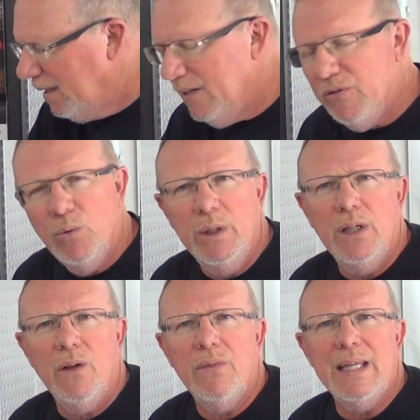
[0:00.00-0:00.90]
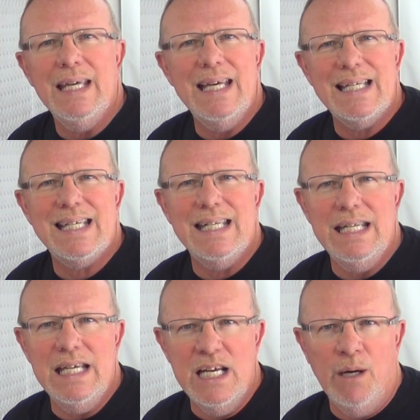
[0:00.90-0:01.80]
if you will, of the
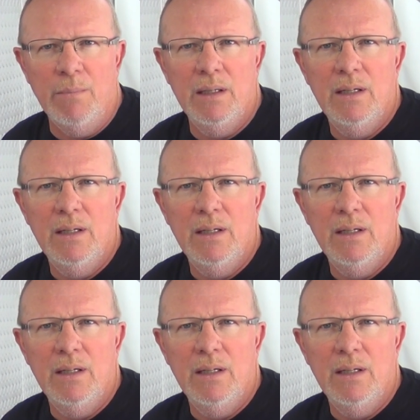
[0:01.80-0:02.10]
SDM,